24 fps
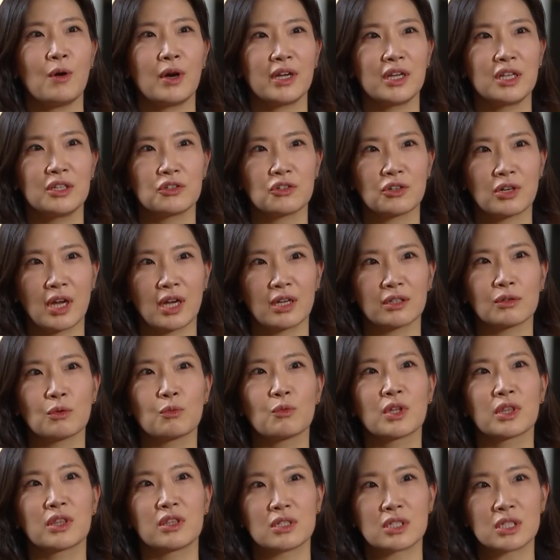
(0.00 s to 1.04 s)
I interact
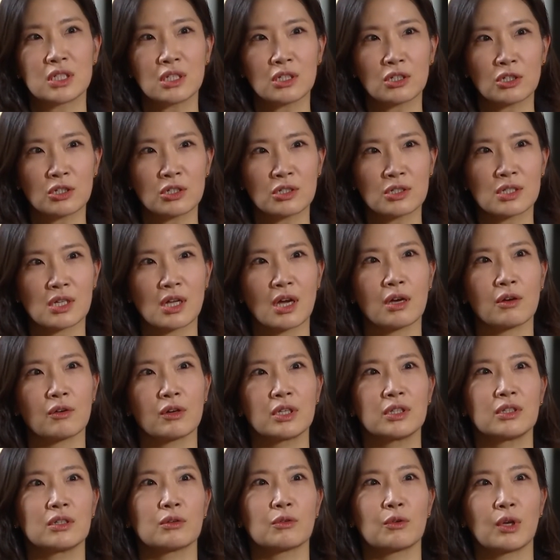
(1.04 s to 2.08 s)
with the singers, how I
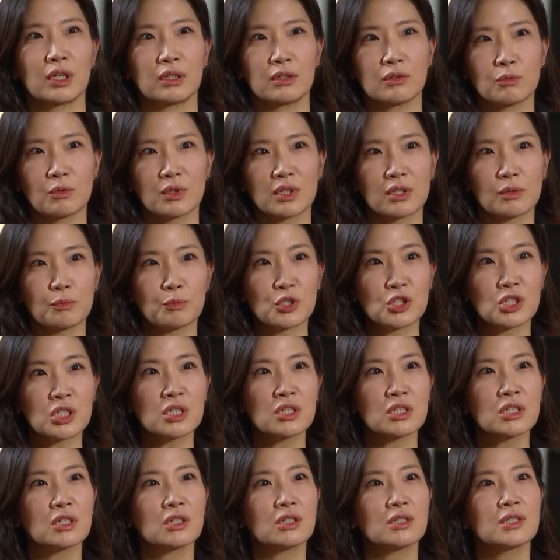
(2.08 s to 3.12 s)
interact with the
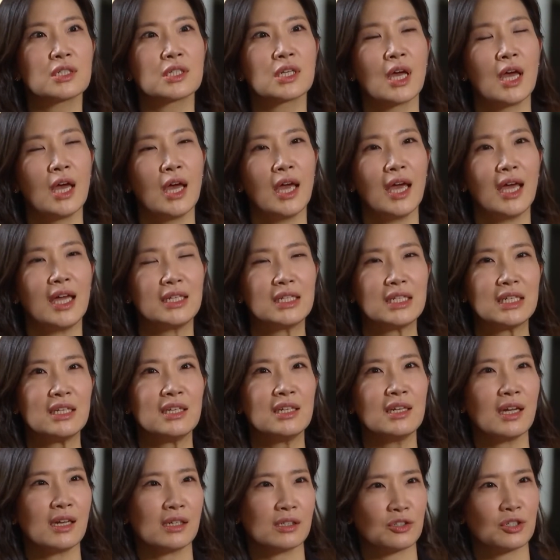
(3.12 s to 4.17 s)
musicians, and
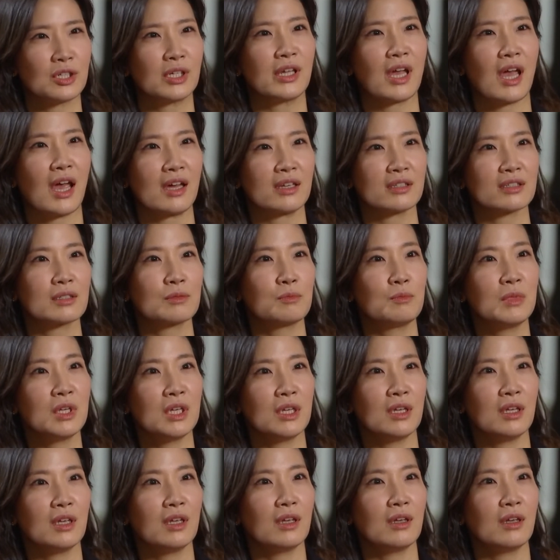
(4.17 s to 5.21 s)
he actually asked
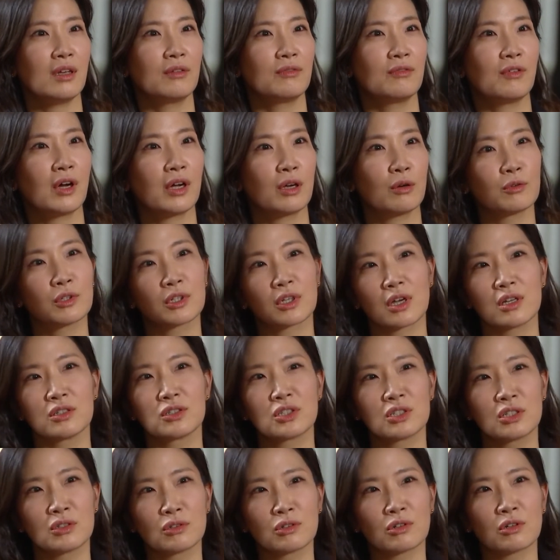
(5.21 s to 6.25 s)
me if I would
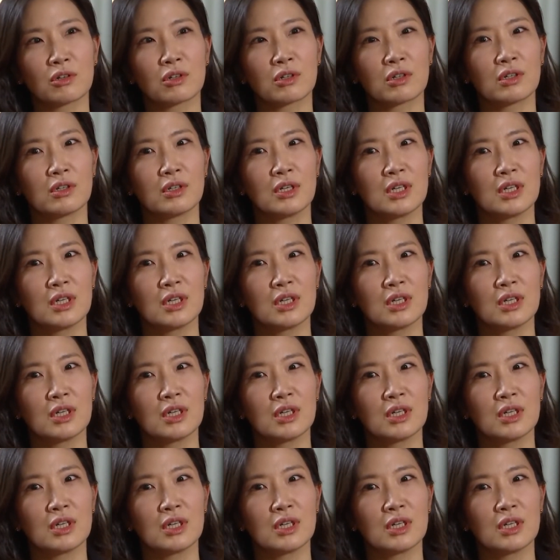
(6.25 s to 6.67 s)
consider